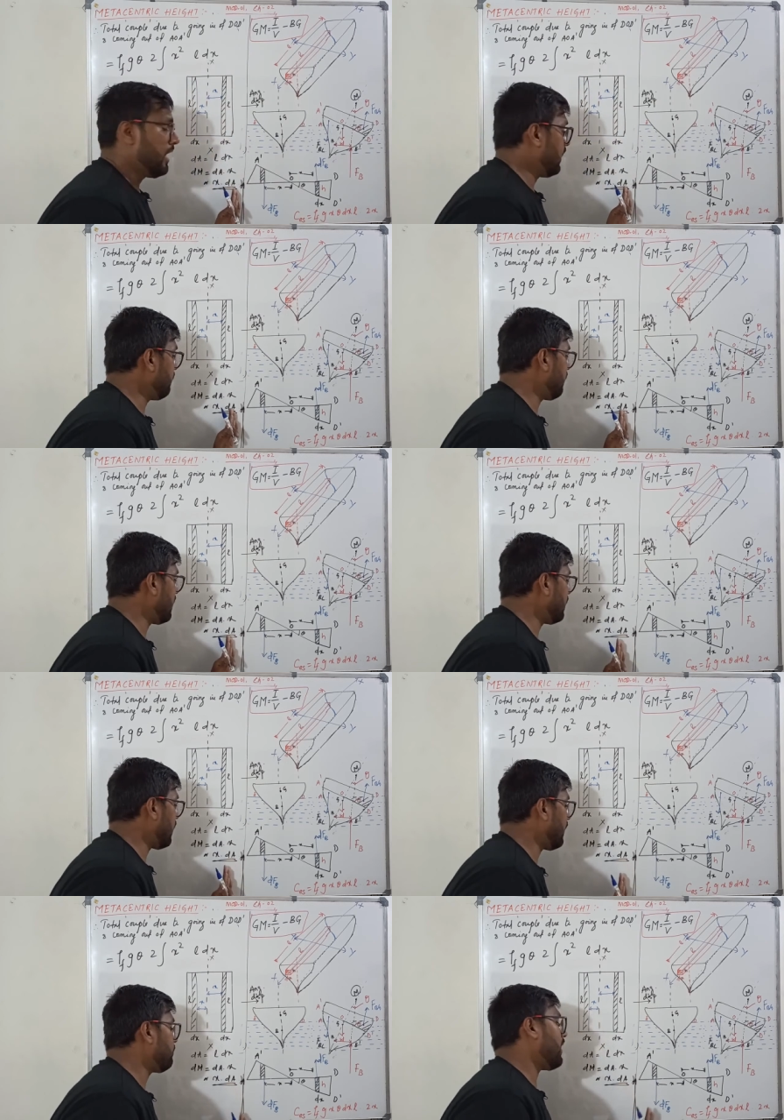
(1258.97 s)
if I'll
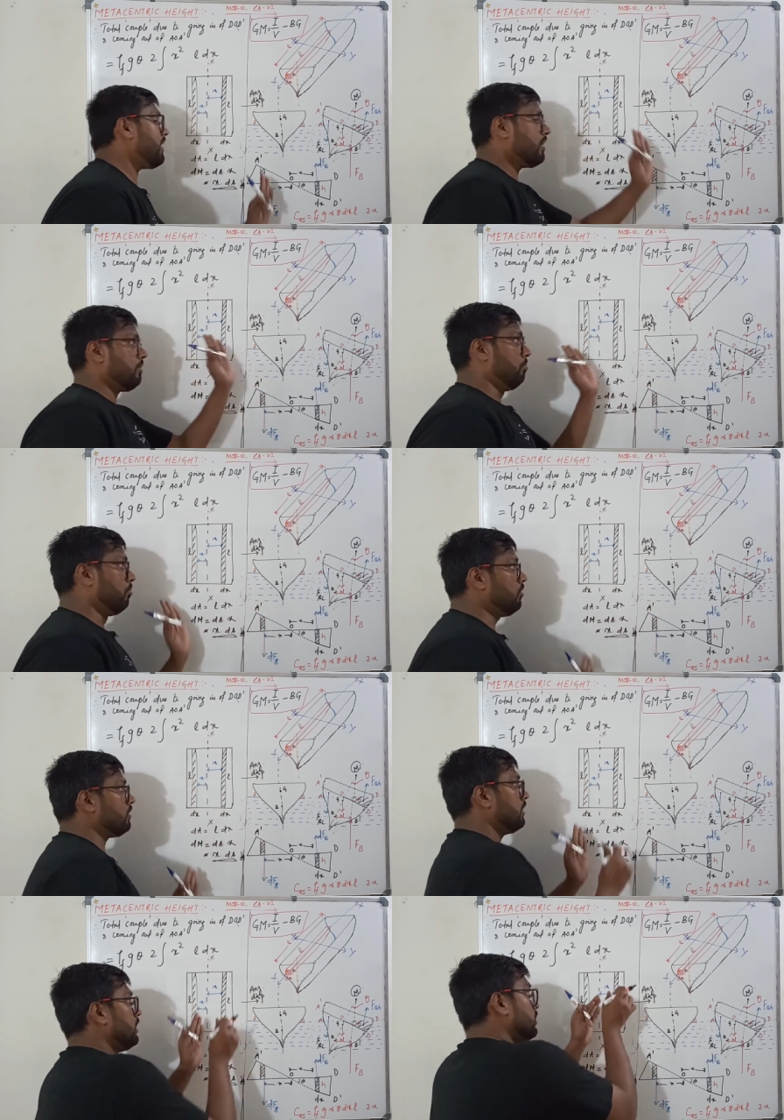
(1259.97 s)
apply more,